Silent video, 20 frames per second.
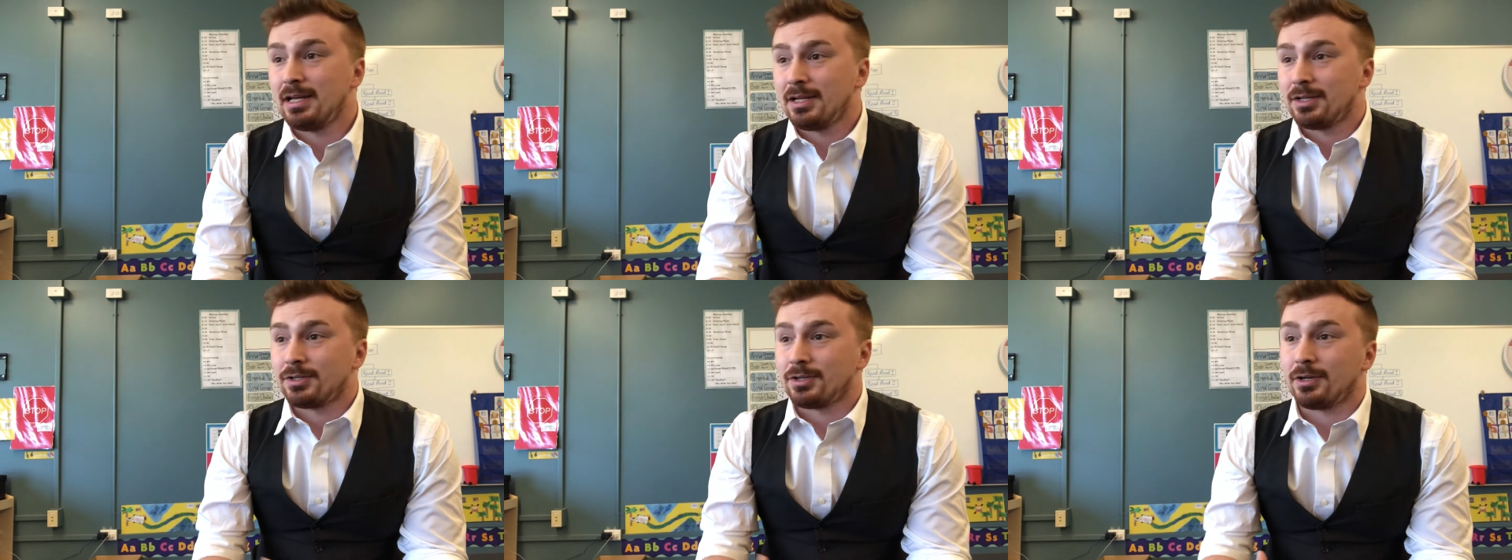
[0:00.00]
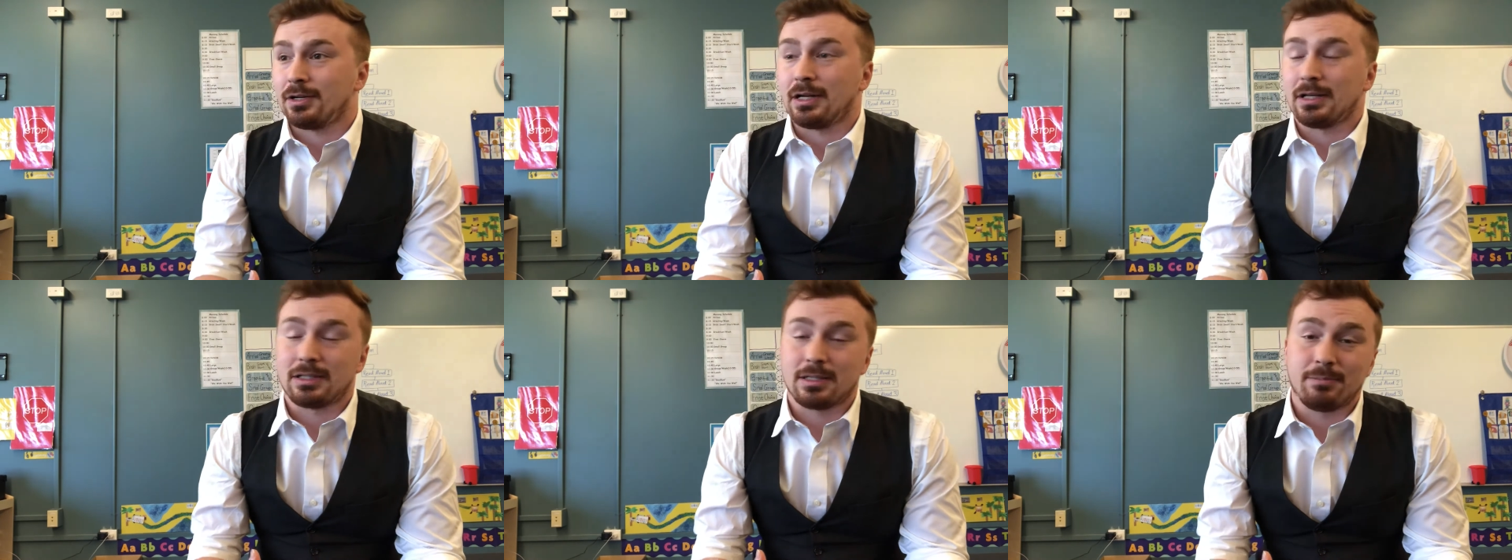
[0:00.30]

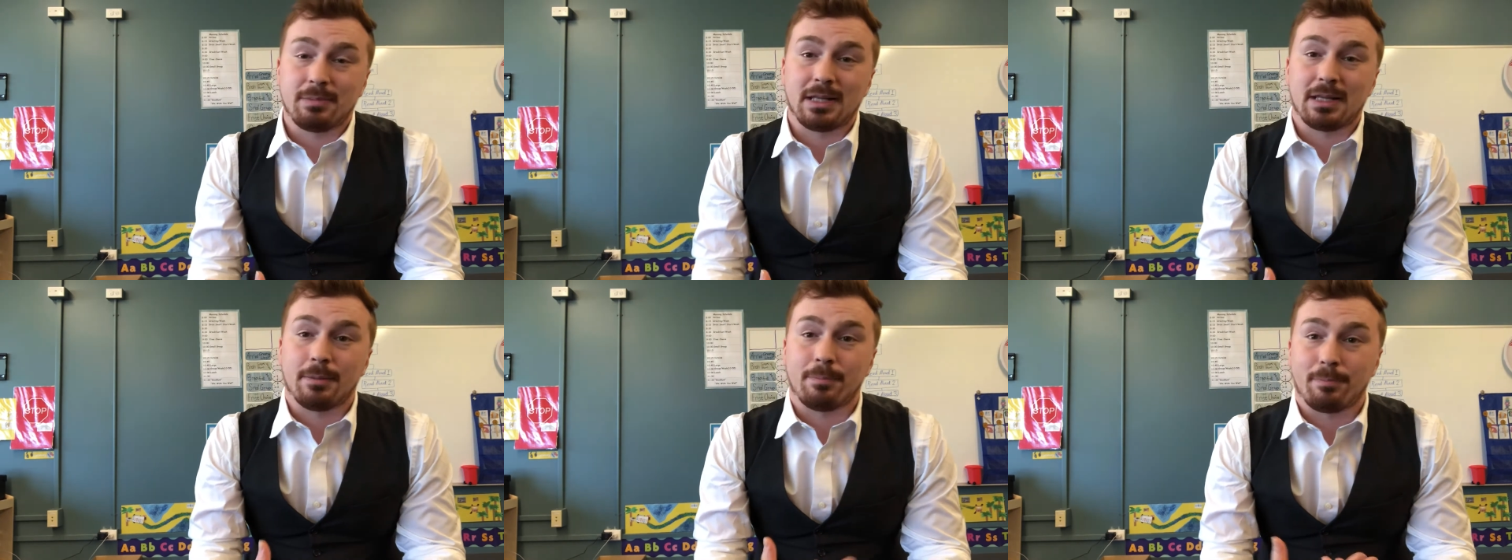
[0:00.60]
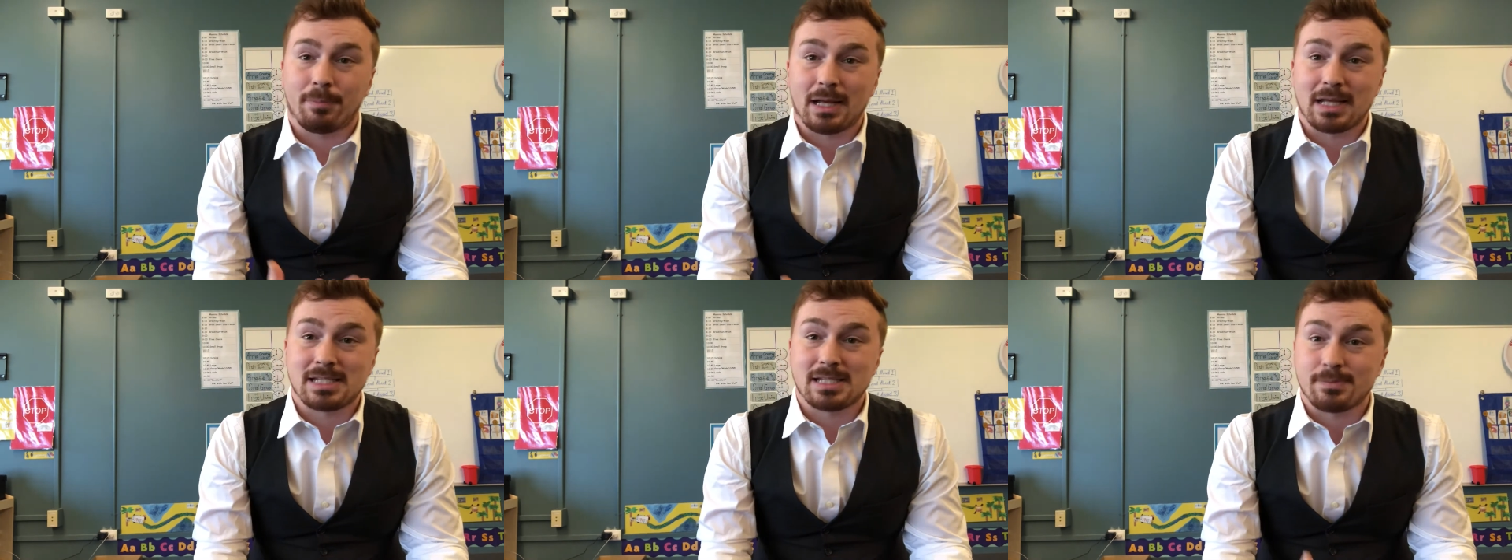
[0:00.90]
turn out to be the
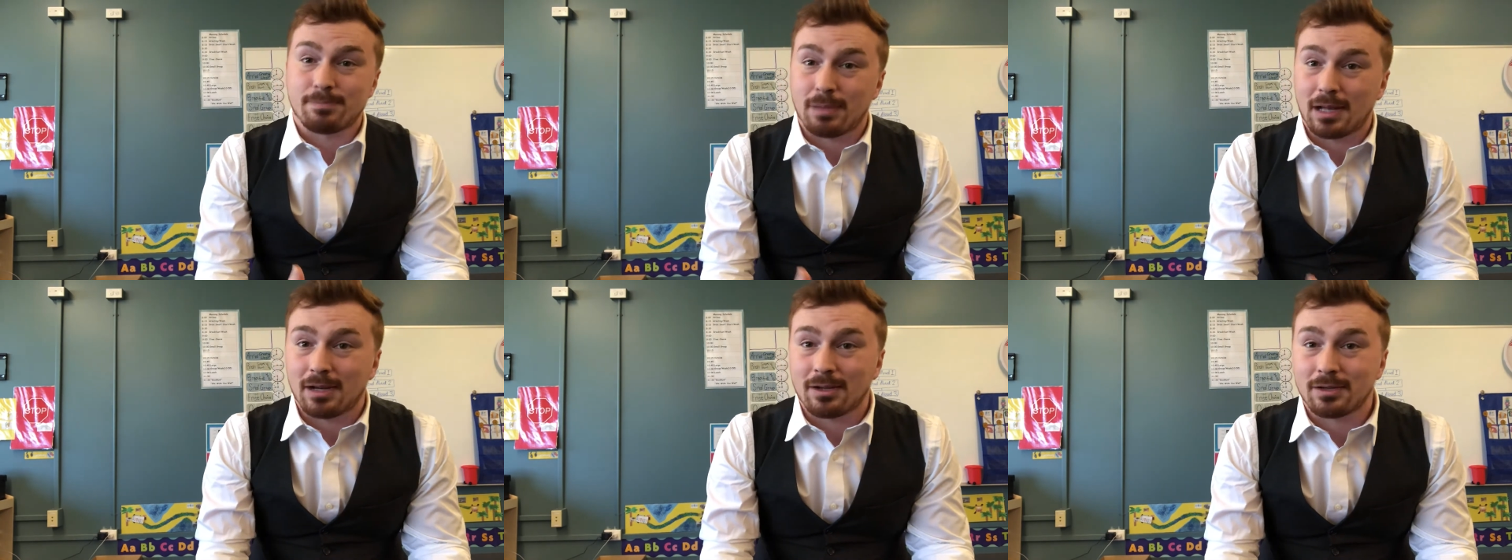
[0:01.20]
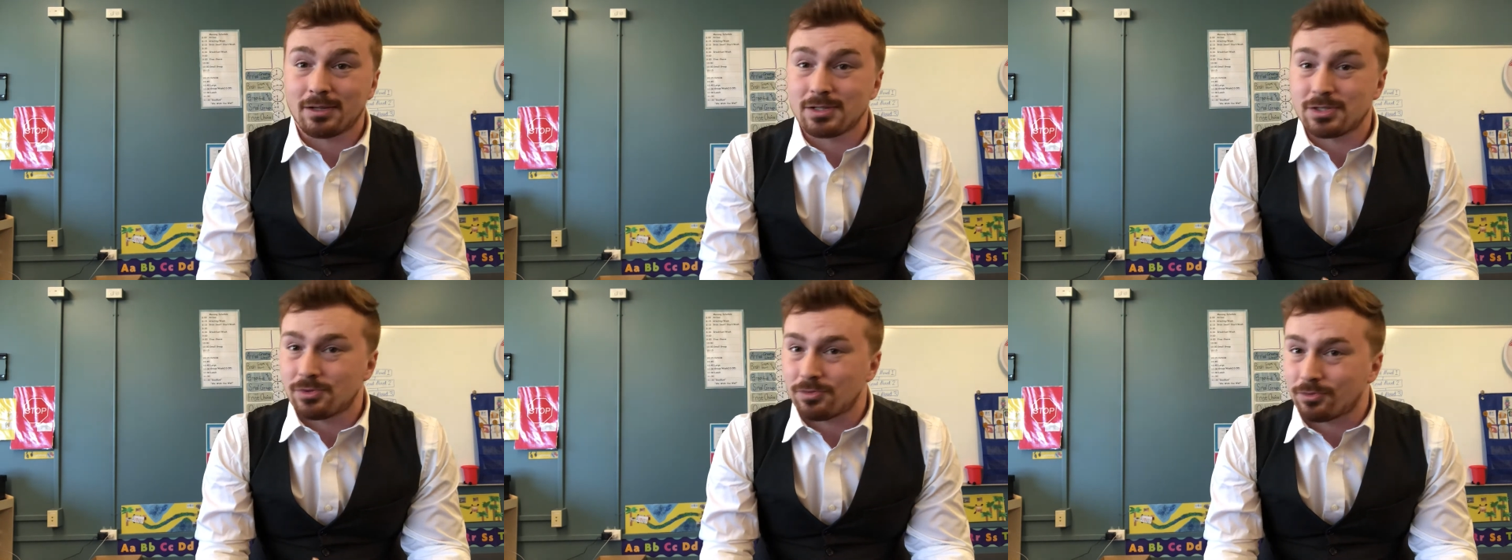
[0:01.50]
best
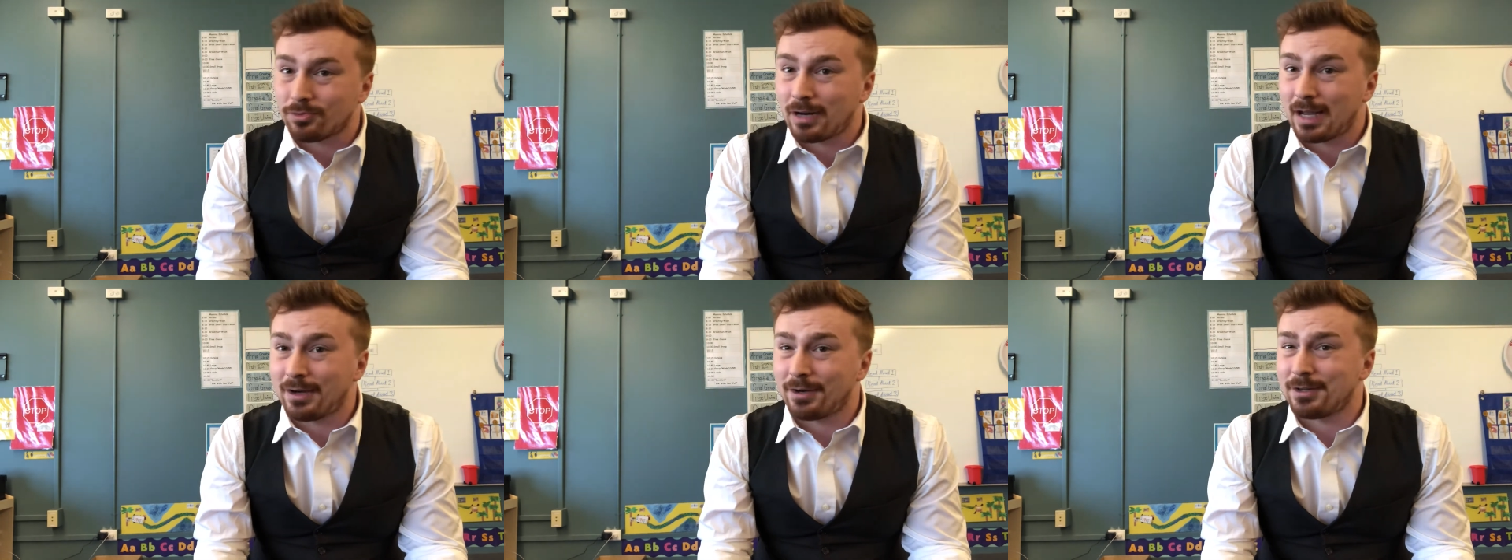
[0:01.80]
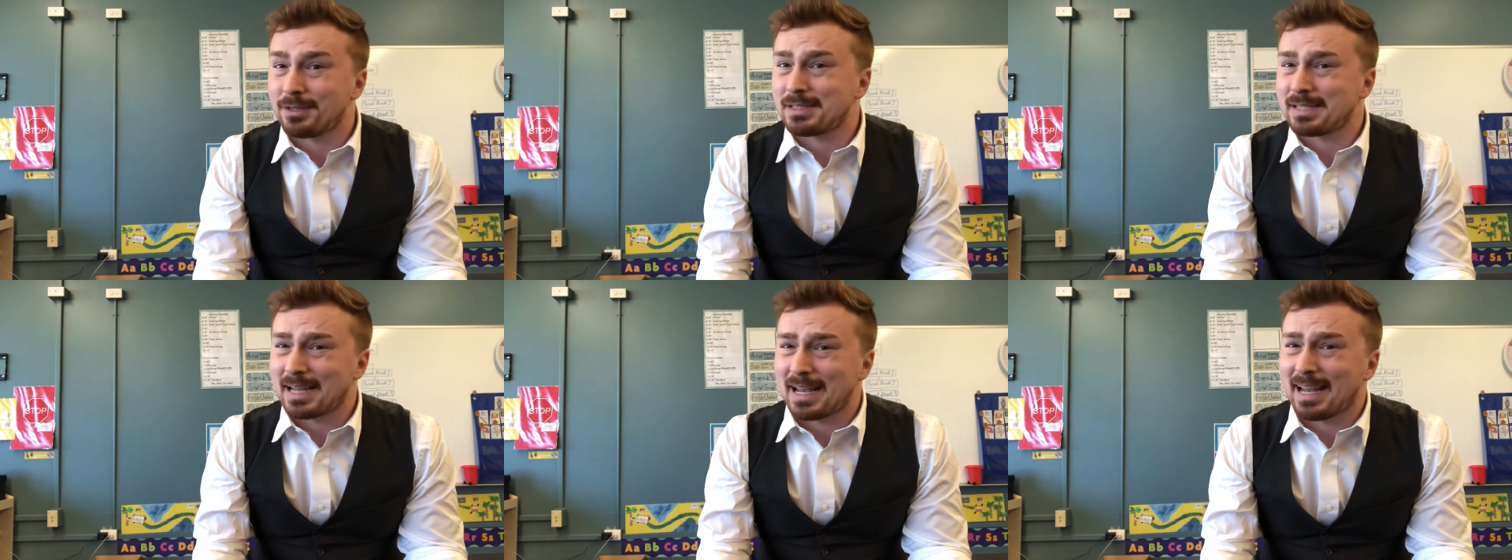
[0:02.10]
spellers,
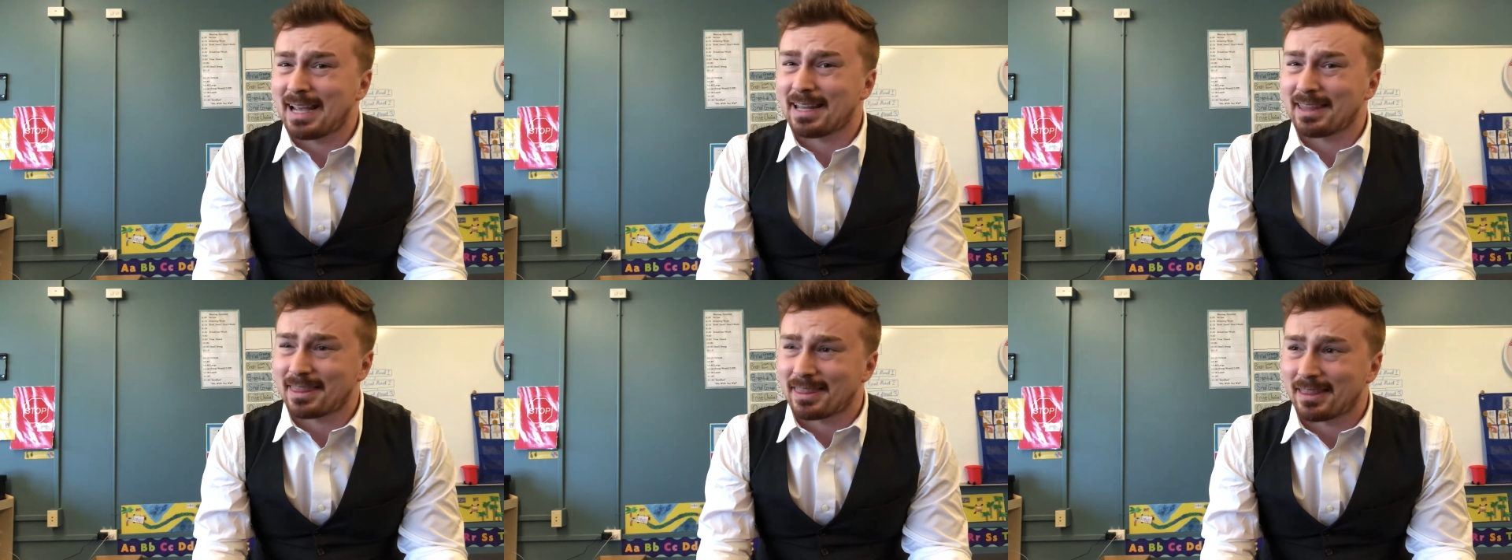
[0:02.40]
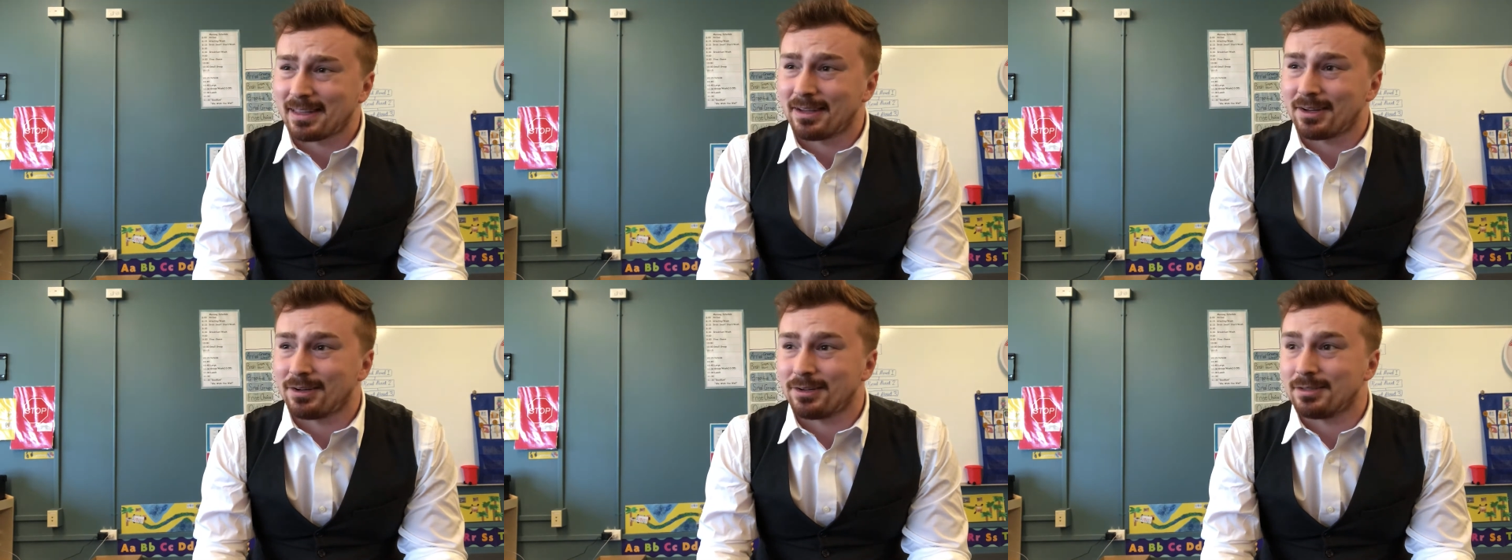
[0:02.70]
writers, and
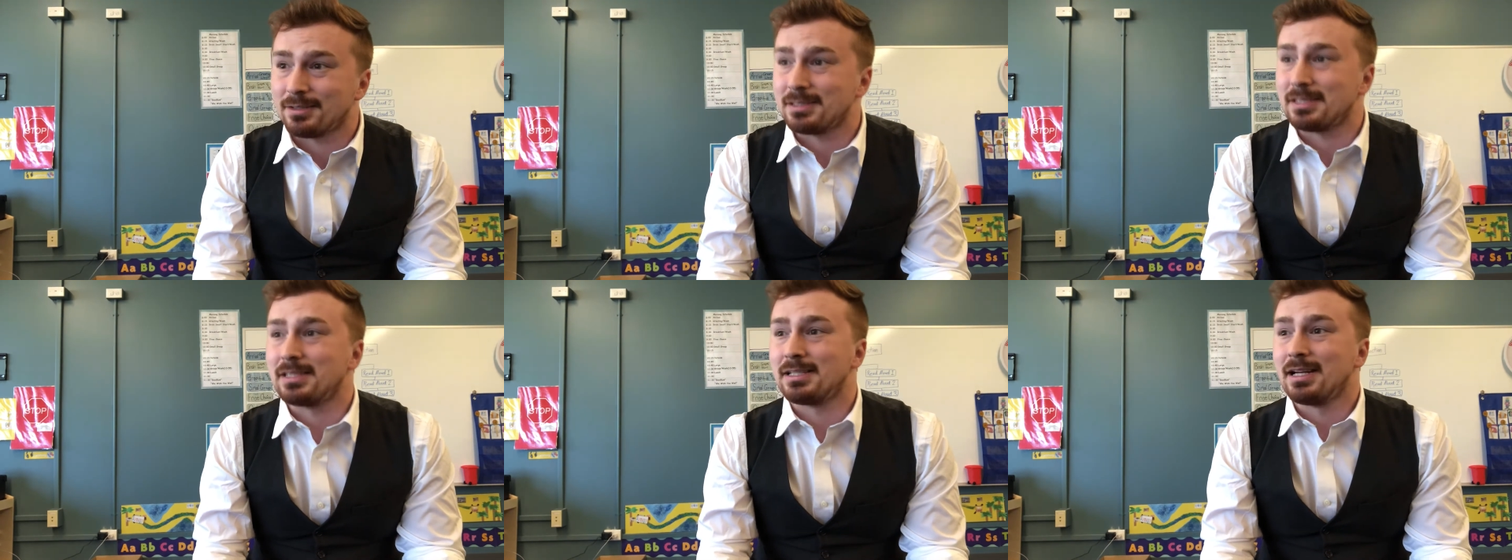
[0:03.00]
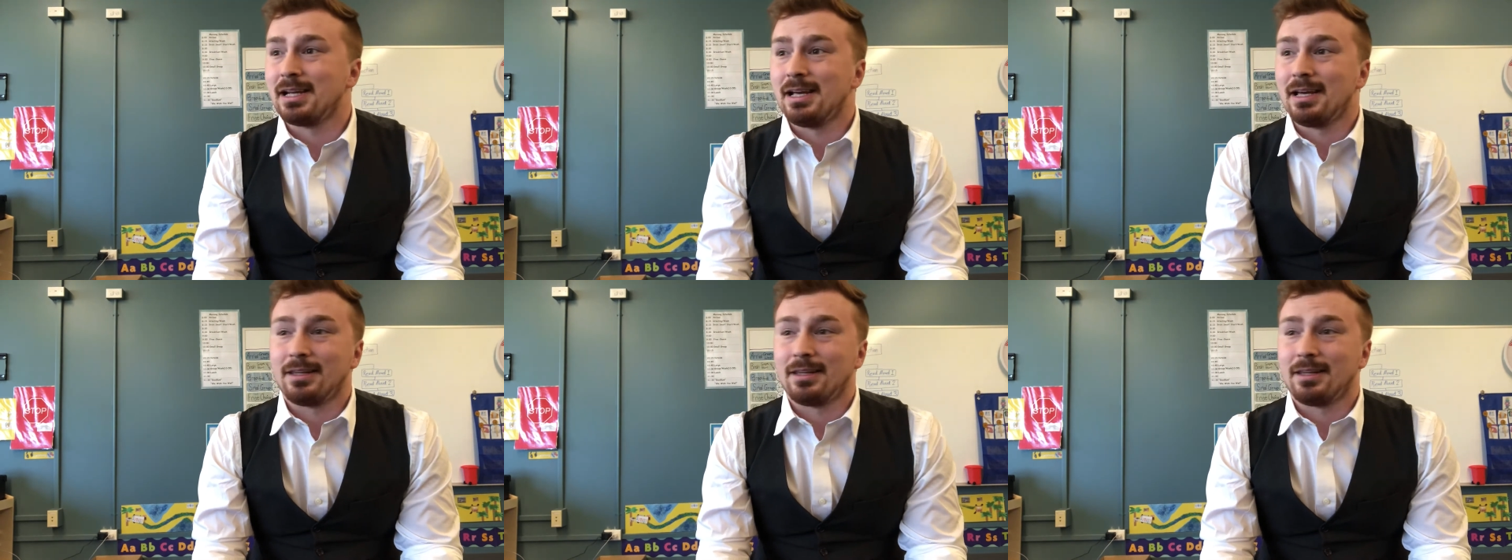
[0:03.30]
thinkers.